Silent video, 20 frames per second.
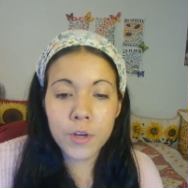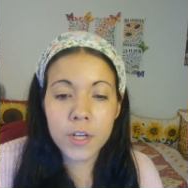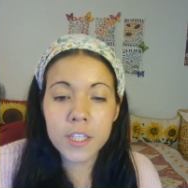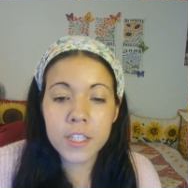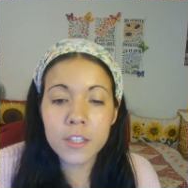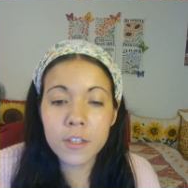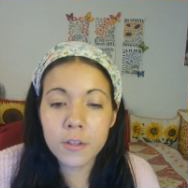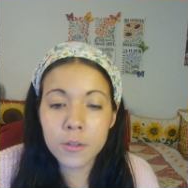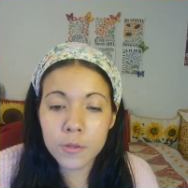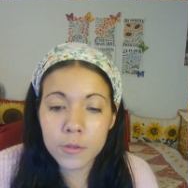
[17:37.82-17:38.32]

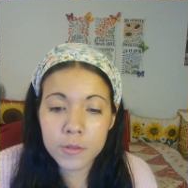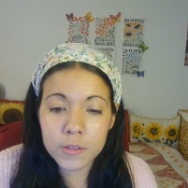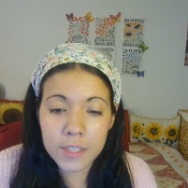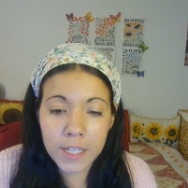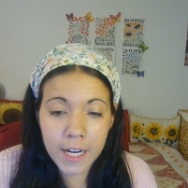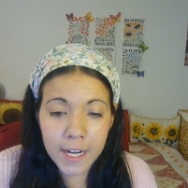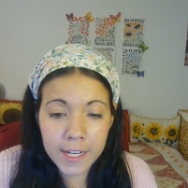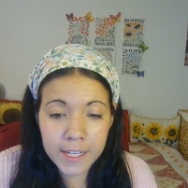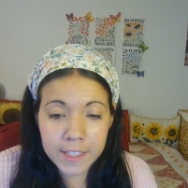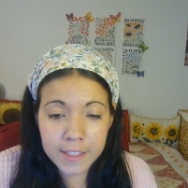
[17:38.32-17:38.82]
Bring the whole
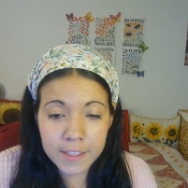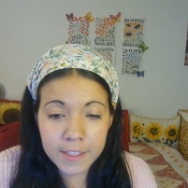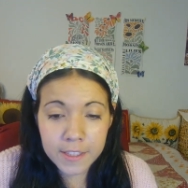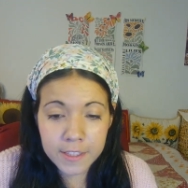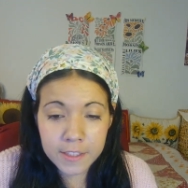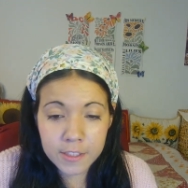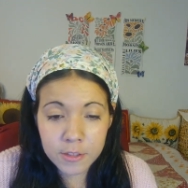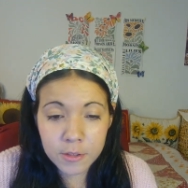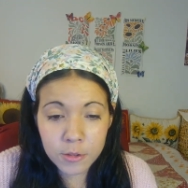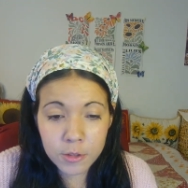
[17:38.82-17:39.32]
tithe
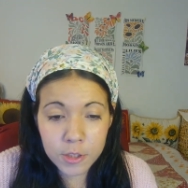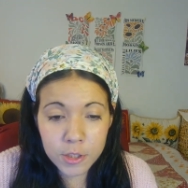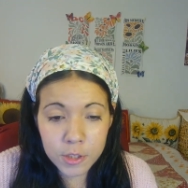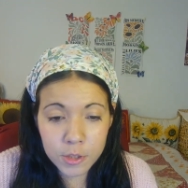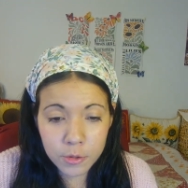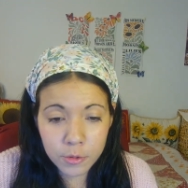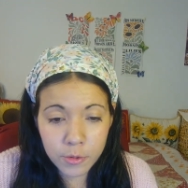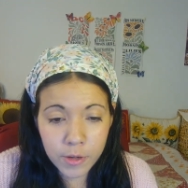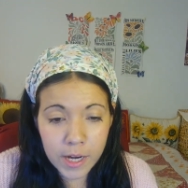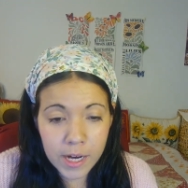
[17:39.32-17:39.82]
into the
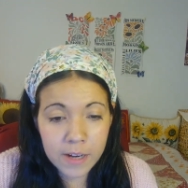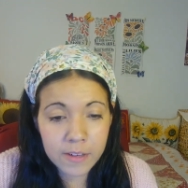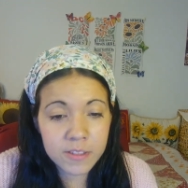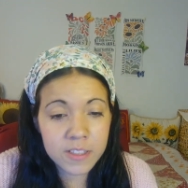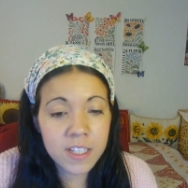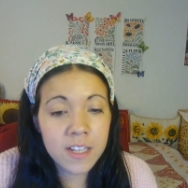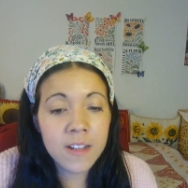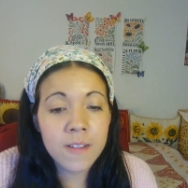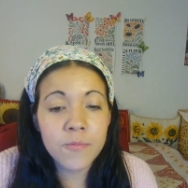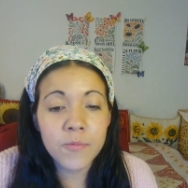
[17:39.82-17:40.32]

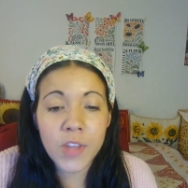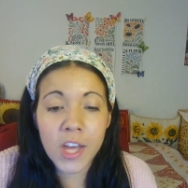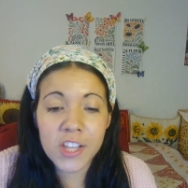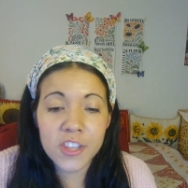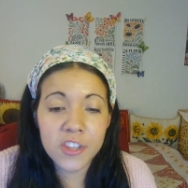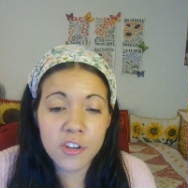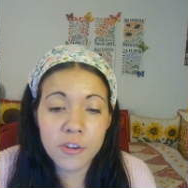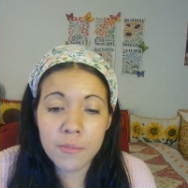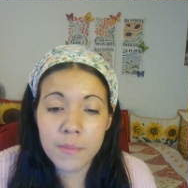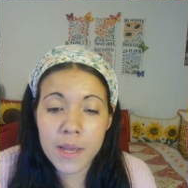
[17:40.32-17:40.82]
storehouse,
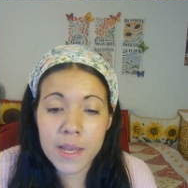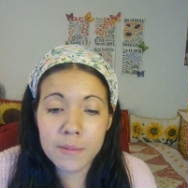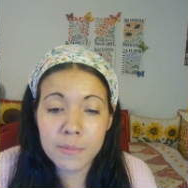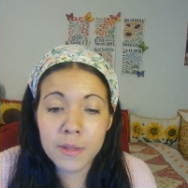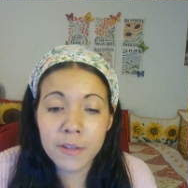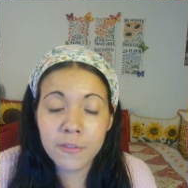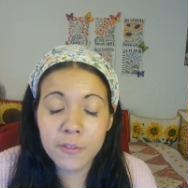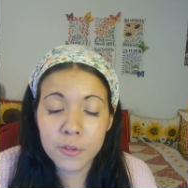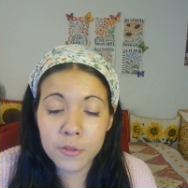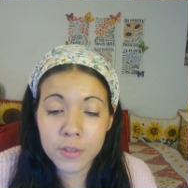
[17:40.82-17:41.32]
that there may
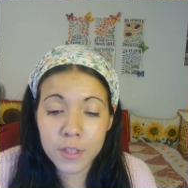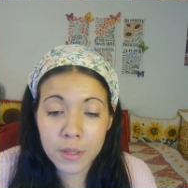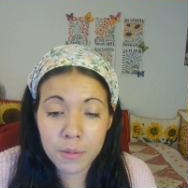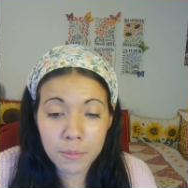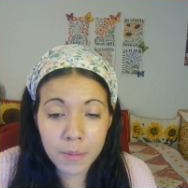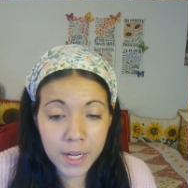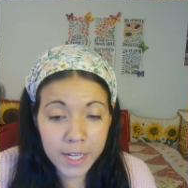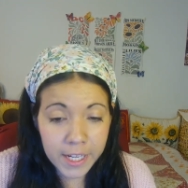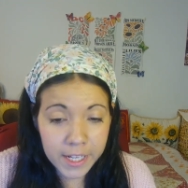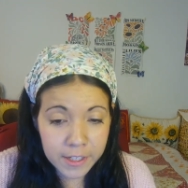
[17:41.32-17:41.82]
be food
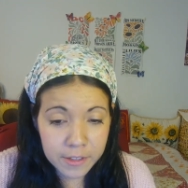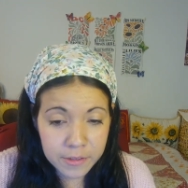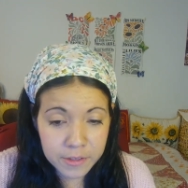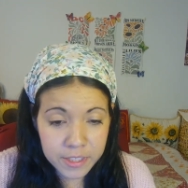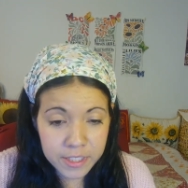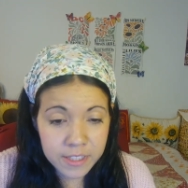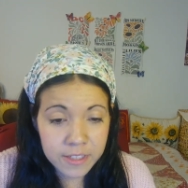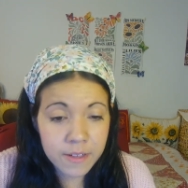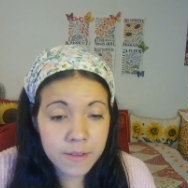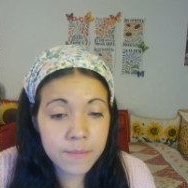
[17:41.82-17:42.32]
in my
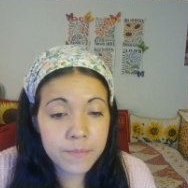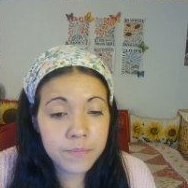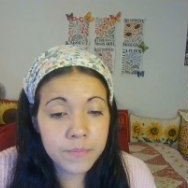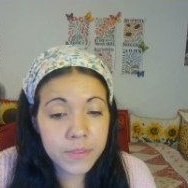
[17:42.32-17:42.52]
house.